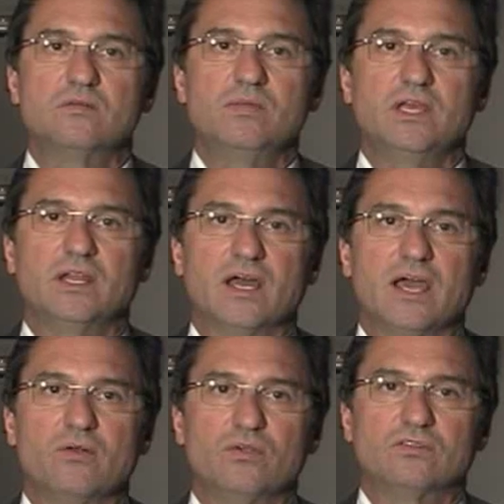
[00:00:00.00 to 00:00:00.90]
to be at
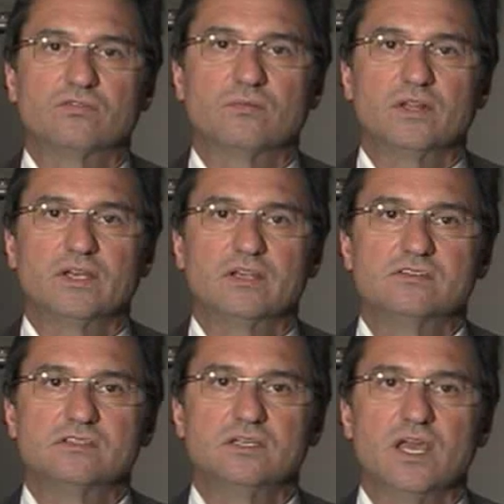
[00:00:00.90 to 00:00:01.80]
high risk for
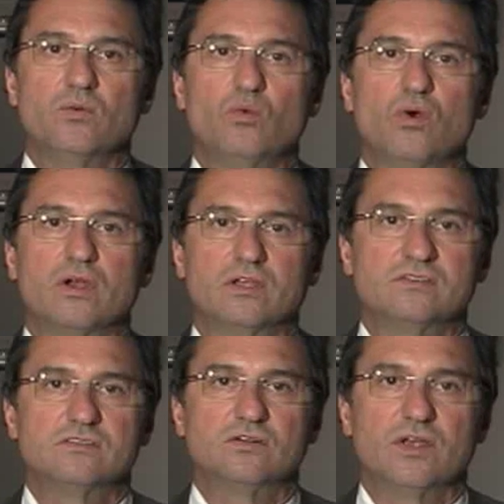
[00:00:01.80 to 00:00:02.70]
malignancy and warrant
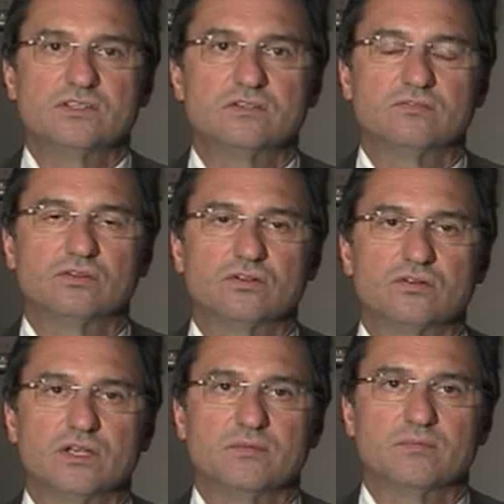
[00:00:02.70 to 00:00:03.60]
consideration of
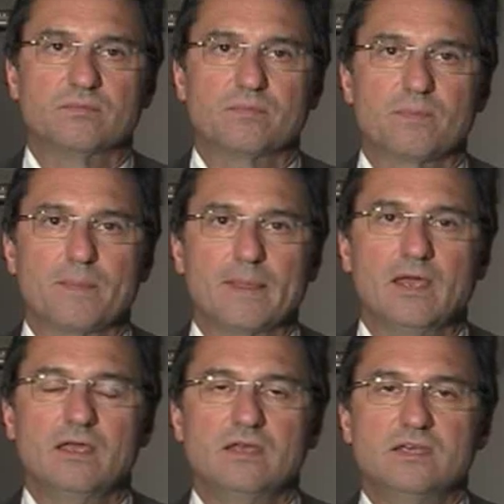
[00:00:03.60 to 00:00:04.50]
surgery.
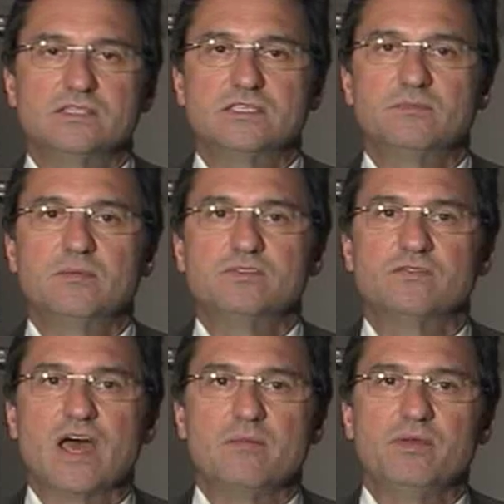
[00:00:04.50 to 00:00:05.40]
Symptoms
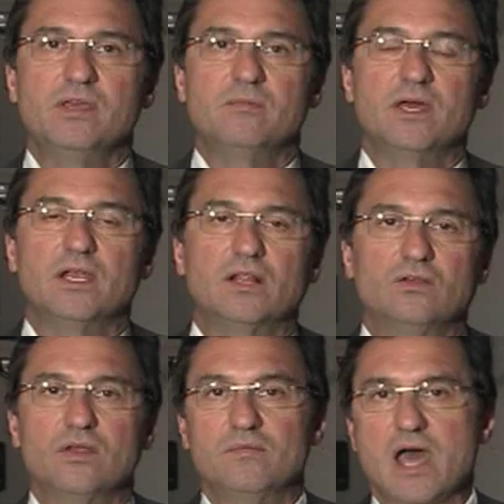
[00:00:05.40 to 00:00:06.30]
of IPMN
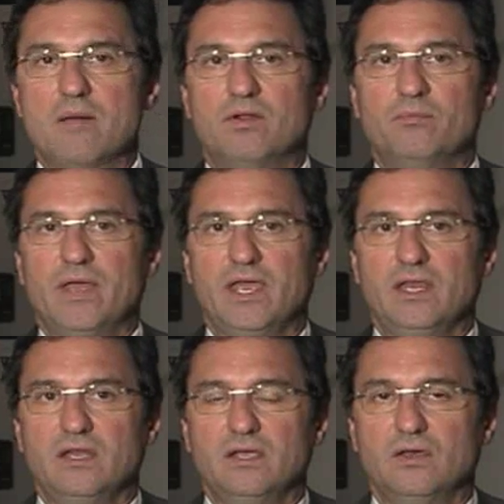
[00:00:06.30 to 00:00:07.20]
include abdominal
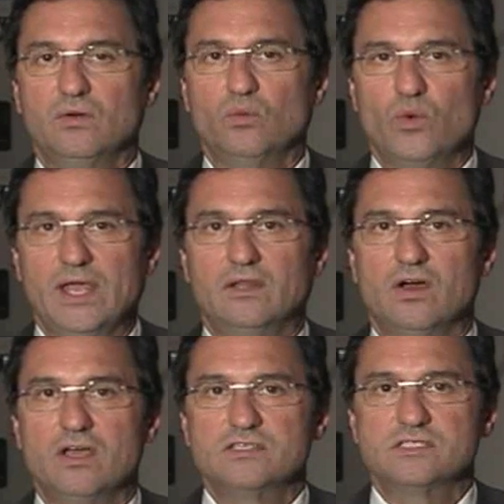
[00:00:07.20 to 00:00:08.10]
pain, weight
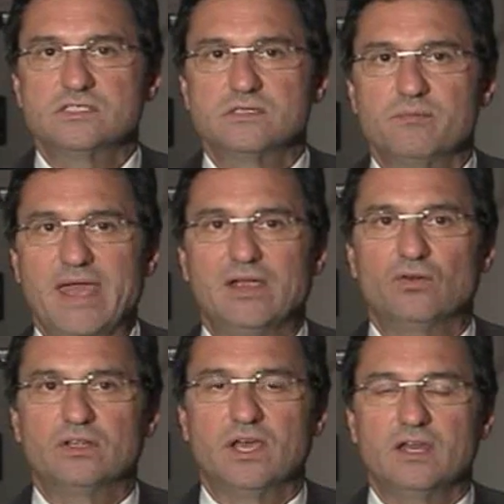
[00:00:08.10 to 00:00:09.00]
loss,
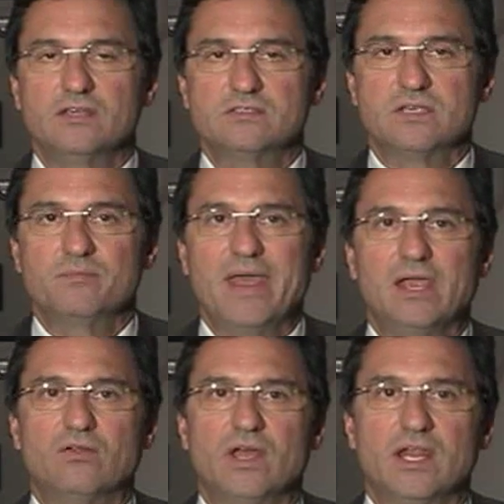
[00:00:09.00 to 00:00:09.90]
pancreatitis, and
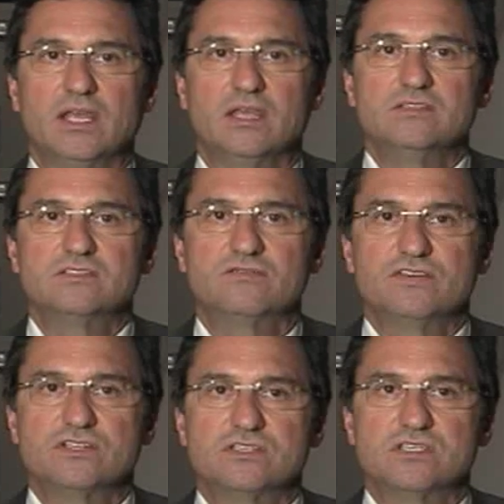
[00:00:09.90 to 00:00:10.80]
pancreatic
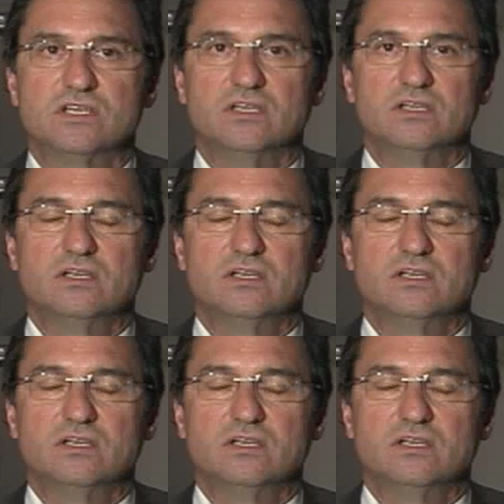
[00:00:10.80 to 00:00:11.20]
insufficiency.